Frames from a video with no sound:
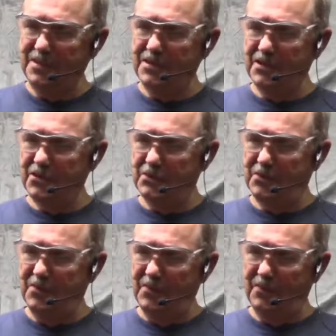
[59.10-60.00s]
You know,
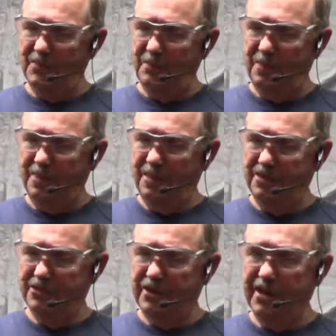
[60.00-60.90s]

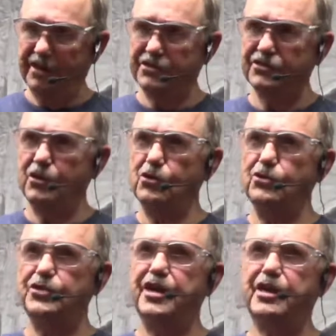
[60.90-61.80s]
you guys know who
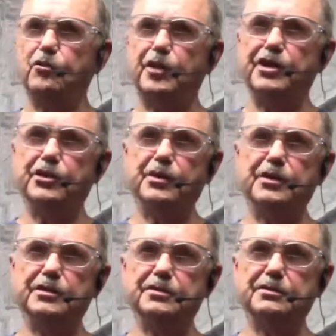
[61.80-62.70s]
Dan Wiener
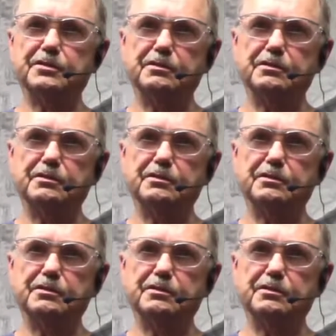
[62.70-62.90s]
is.